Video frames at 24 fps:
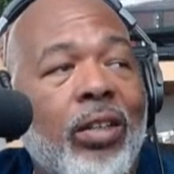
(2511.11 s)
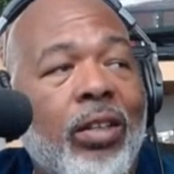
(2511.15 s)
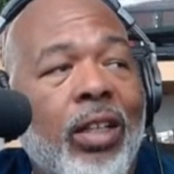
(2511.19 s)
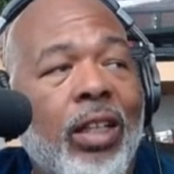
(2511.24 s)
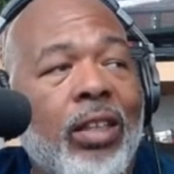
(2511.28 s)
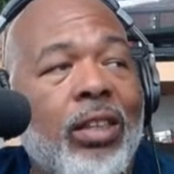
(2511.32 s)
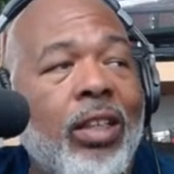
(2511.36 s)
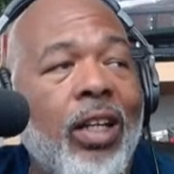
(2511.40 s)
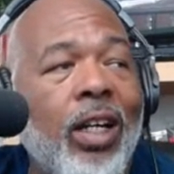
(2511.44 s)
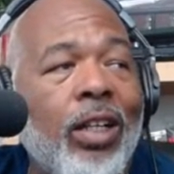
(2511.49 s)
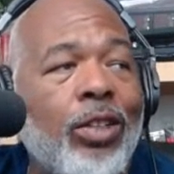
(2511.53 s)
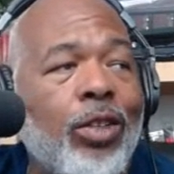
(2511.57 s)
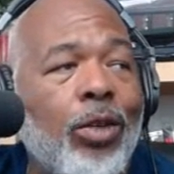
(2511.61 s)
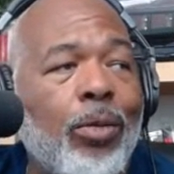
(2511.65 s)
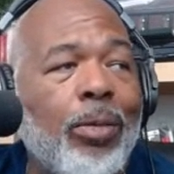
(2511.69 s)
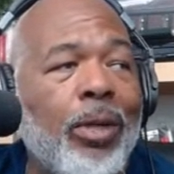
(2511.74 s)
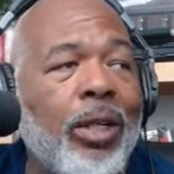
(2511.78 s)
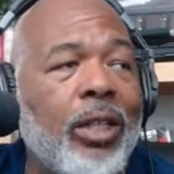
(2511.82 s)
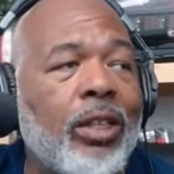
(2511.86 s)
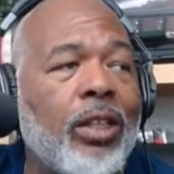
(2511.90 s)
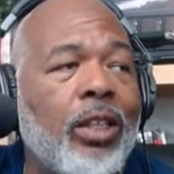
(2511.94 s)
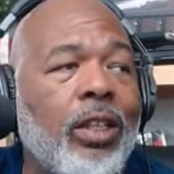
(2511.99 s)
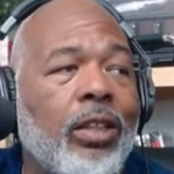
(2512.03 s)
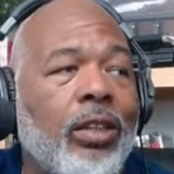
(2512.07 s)
That's not your
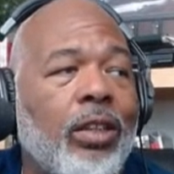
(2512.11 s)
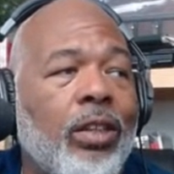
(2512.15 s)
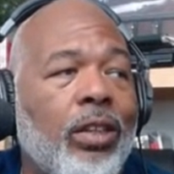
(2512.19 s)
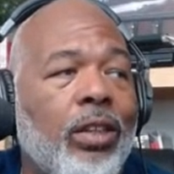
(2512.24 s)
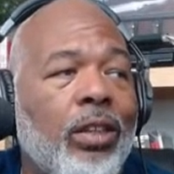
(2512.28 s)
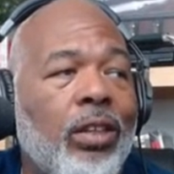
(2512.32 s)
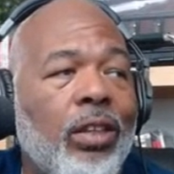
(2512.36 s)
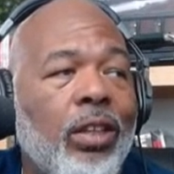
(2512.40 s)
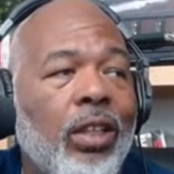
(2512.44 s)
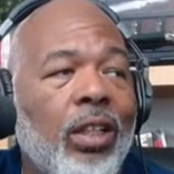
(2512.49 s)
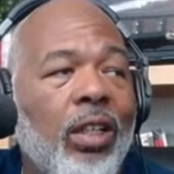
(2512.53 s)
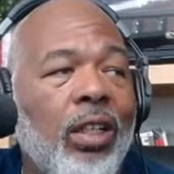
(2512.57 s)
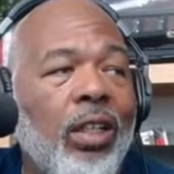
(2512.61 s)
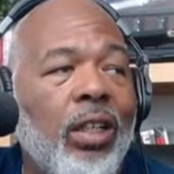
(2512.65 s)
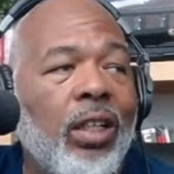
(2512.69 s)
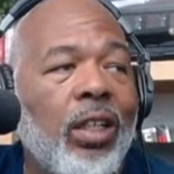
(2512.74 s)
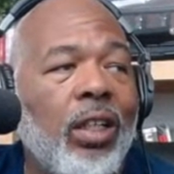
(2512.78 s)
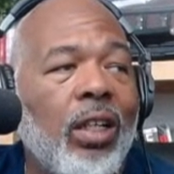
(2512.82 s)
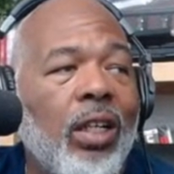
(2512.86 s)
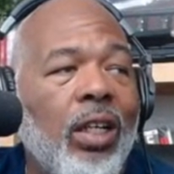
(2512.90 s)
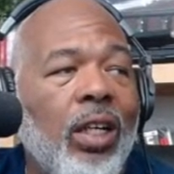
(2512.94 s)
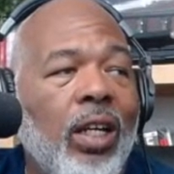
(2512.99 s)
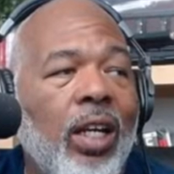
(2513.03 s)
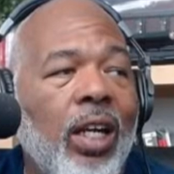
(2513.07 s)
business.
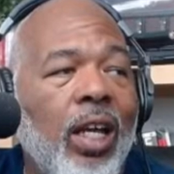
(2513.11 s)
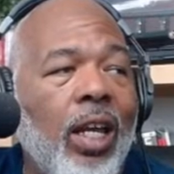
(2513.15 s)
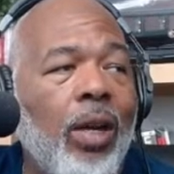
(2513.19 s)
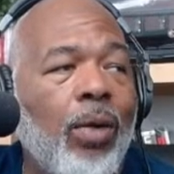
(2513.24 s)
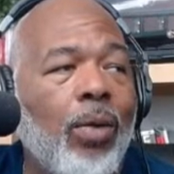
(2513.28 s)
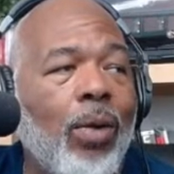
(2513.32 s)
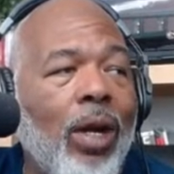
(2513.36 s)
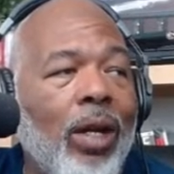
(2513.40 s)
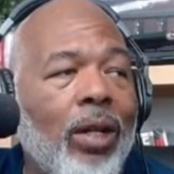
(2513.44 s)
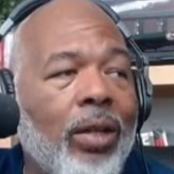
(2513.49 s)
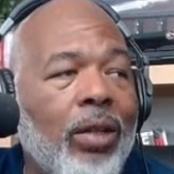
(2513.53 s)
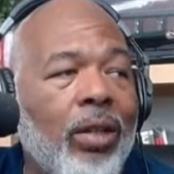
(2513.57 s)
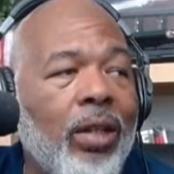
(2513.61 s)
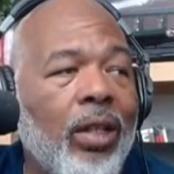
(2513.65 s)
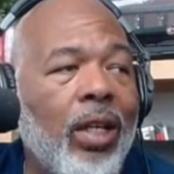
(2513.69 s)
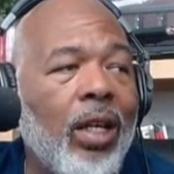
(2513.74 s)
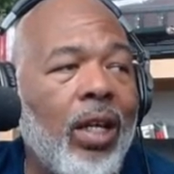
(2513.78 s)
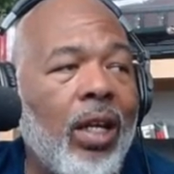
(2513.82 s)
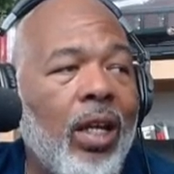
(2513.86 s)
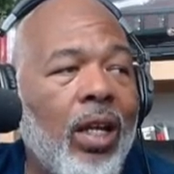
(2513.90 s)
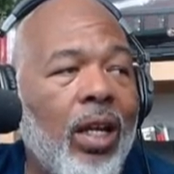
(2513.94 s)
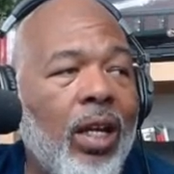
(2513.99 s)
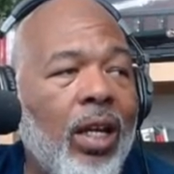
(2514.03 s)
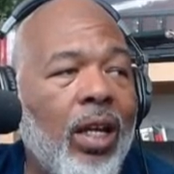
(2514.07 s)
Anyway,
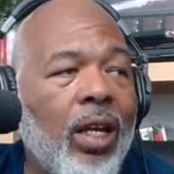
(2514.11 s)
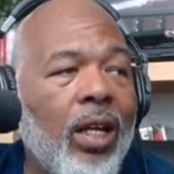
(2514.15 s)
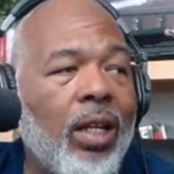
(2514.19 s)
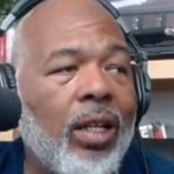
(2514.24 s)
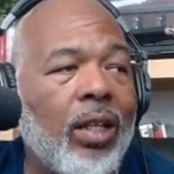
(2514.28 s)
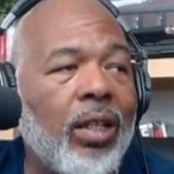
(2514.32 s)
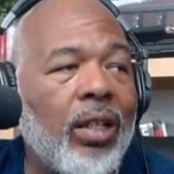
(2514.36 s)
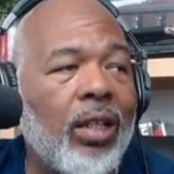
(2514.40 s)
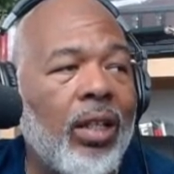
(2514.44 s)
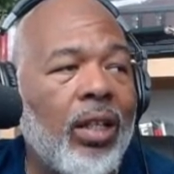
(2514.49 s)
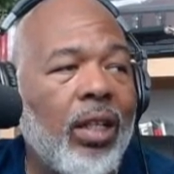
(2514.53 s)
I